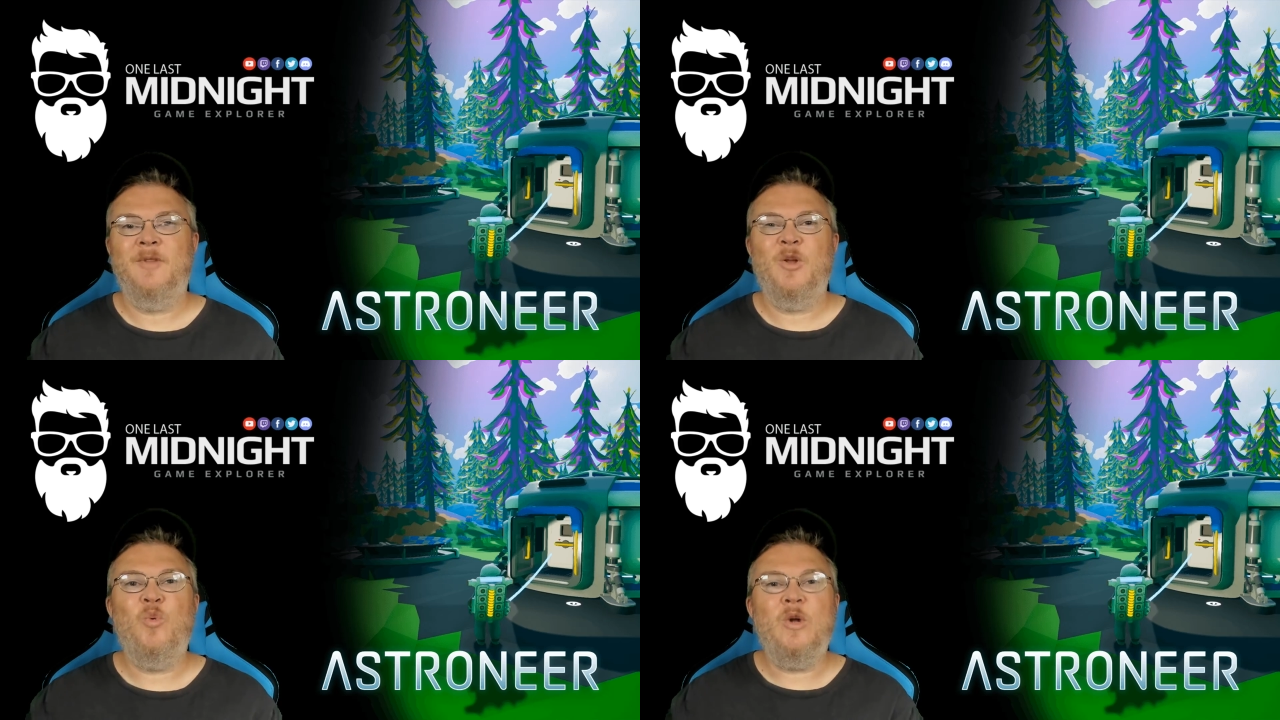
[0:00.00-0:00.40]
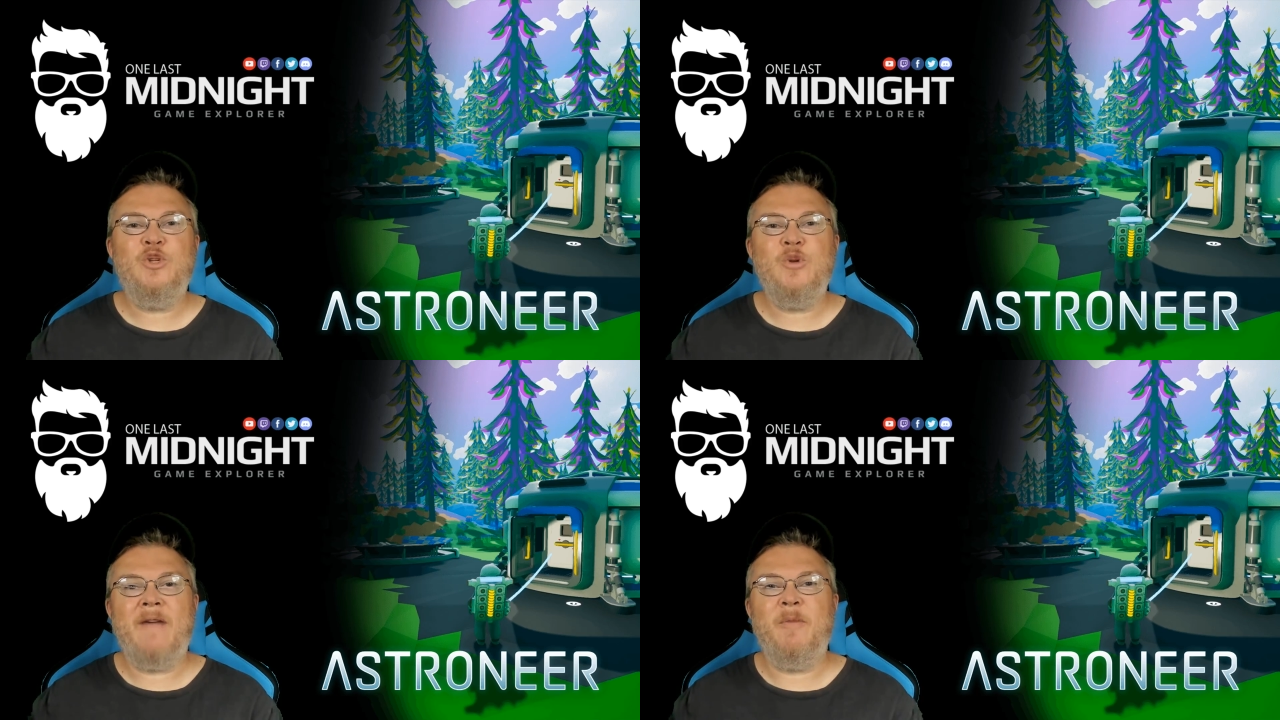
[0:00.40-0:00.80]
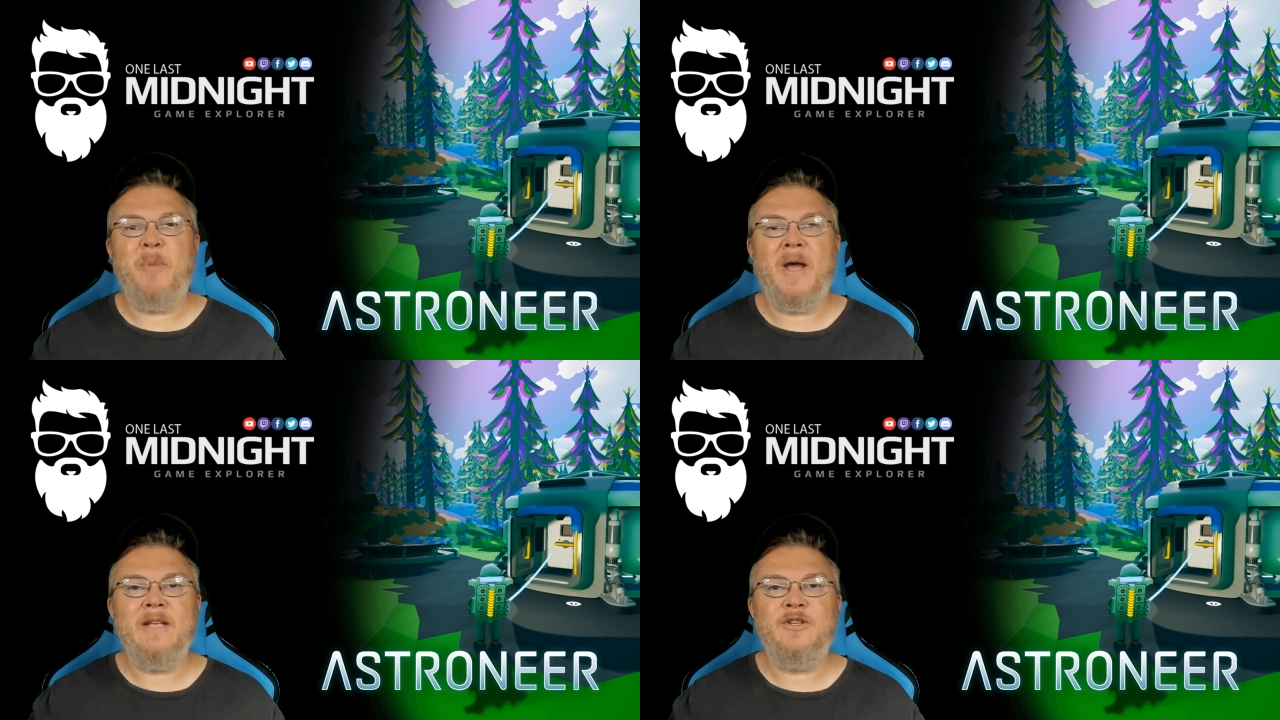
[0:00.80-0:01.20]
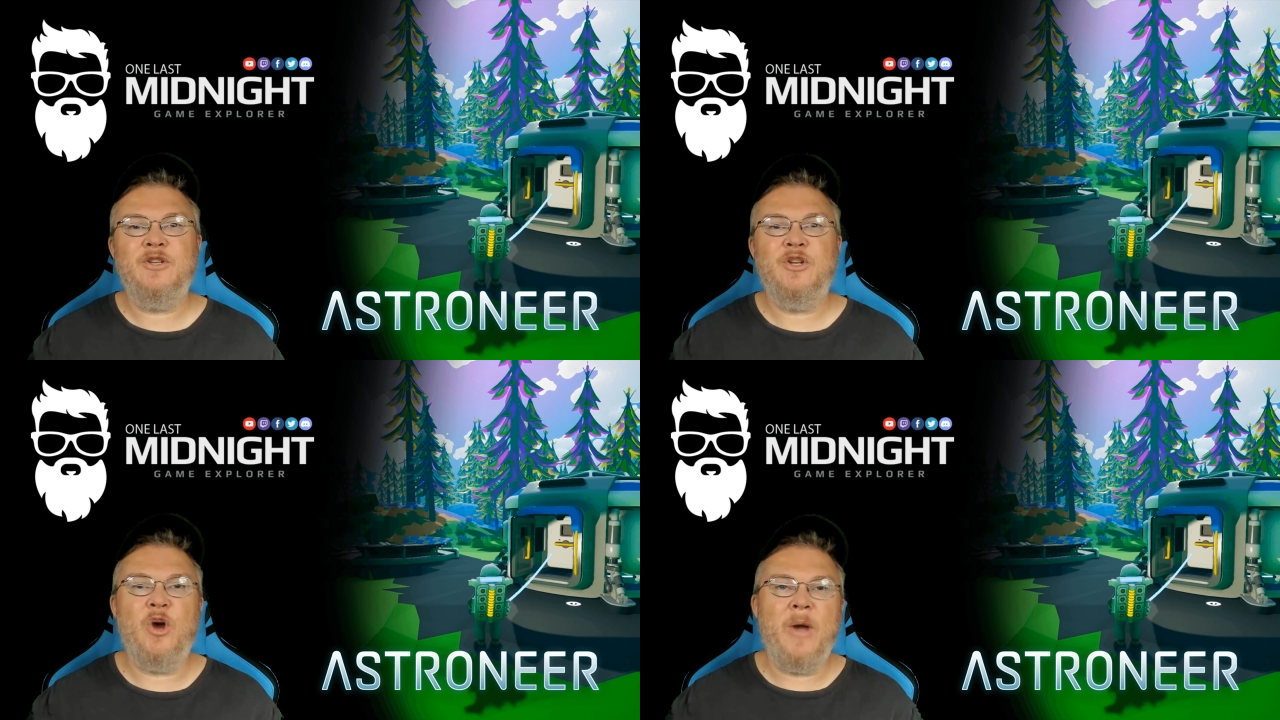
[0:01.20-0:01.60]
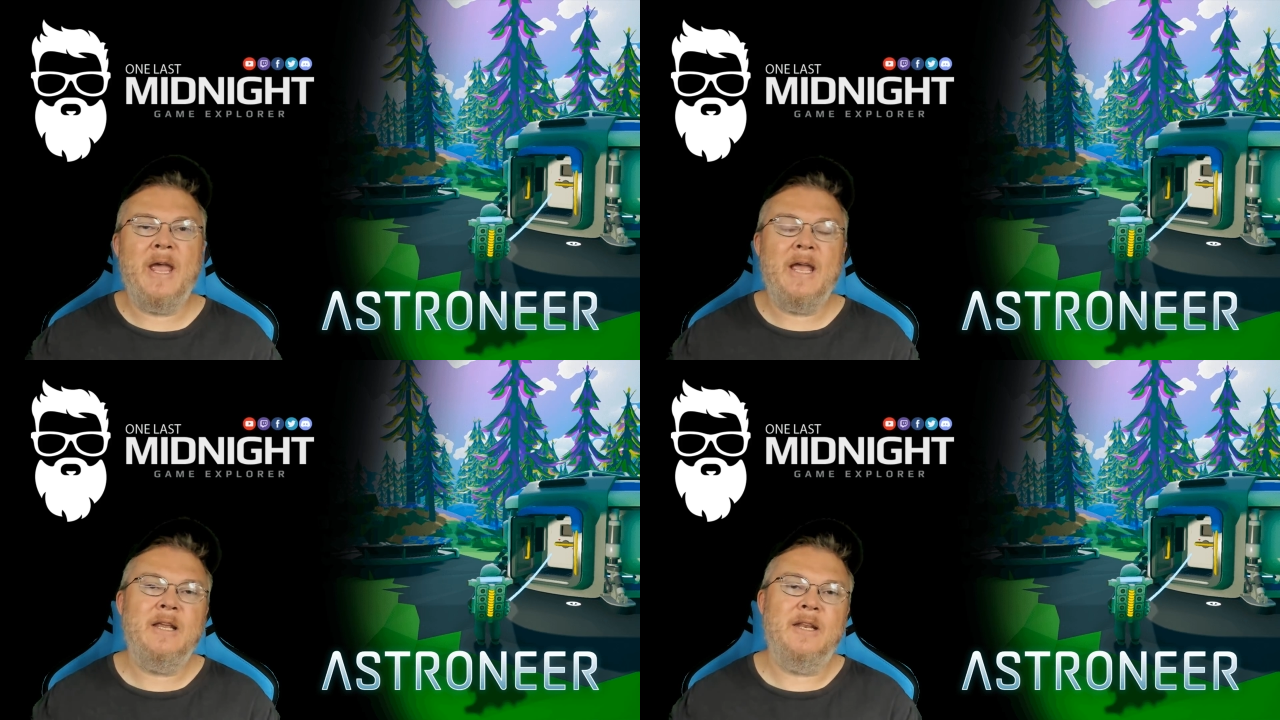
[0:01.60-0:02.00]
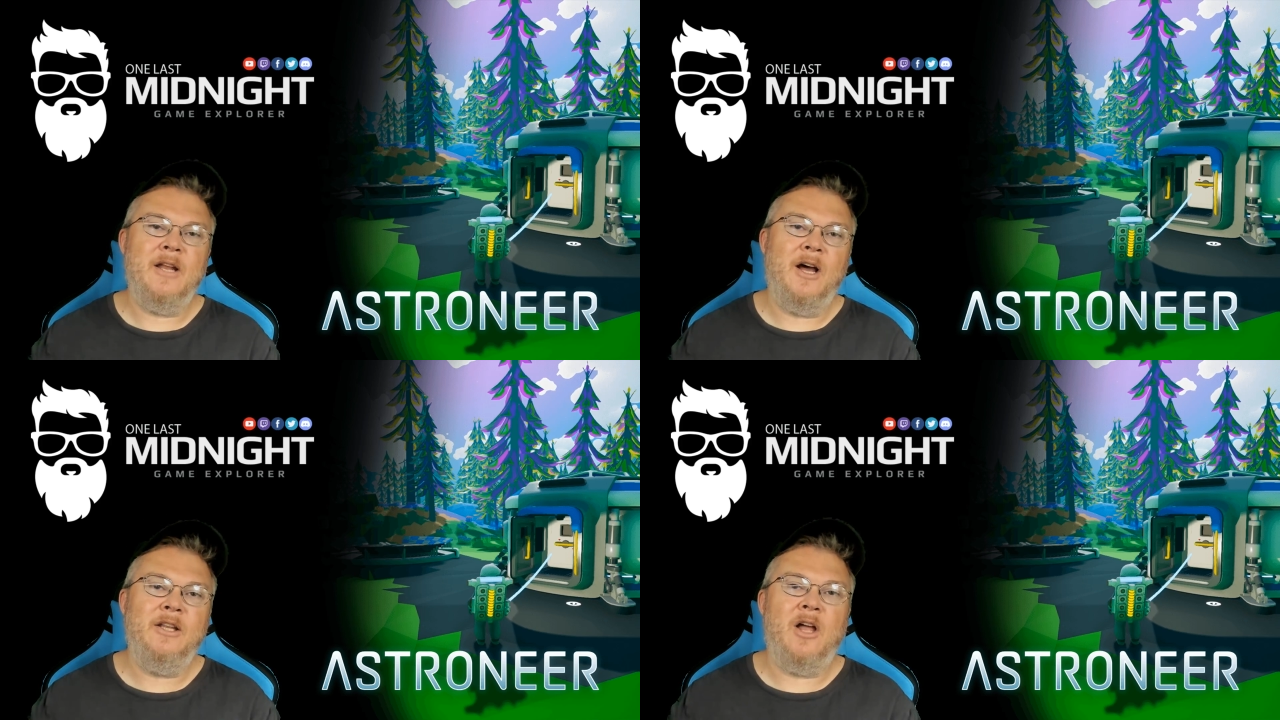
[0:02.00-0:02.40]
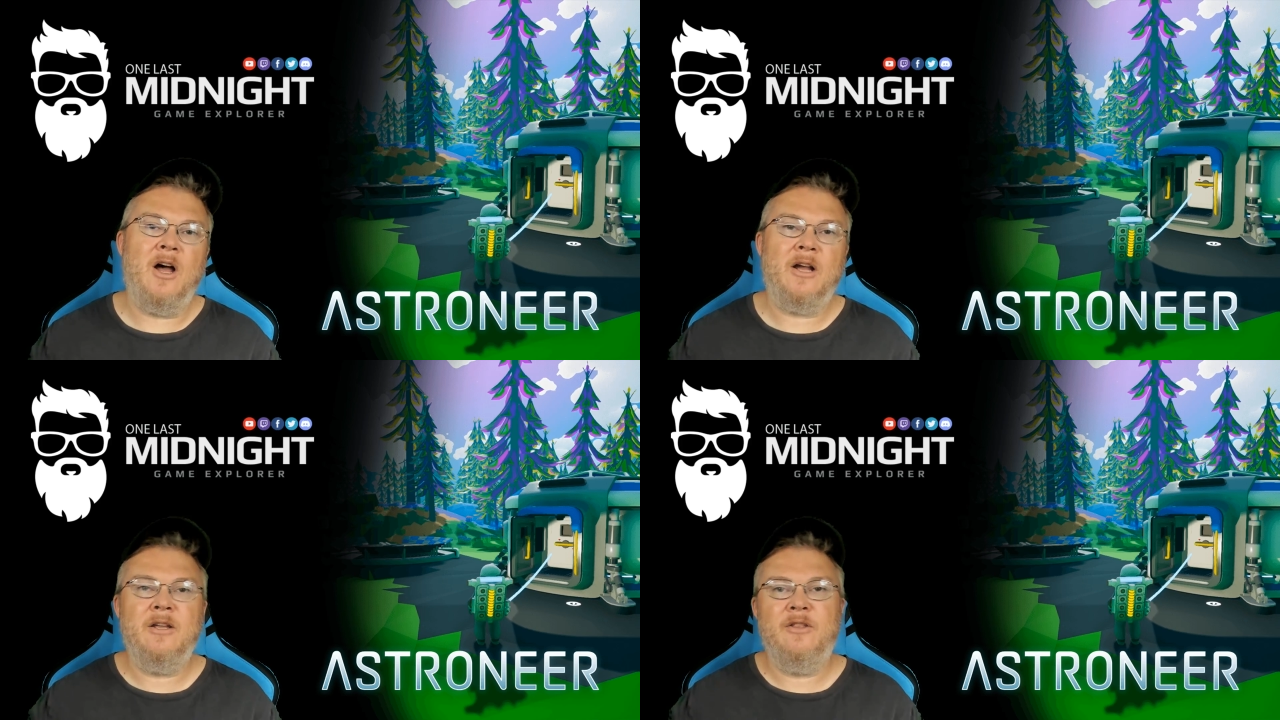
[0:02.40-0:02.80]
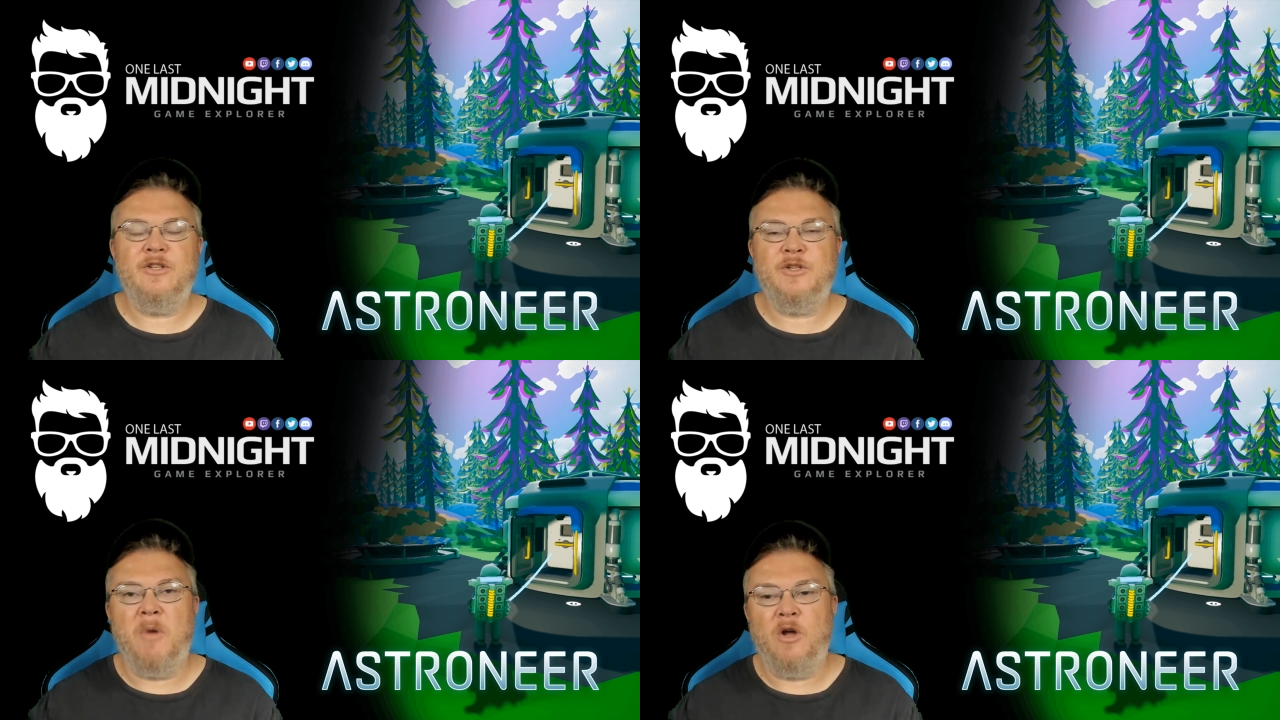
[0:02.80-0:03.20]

Once you have the bytes, go ahead and unlock the small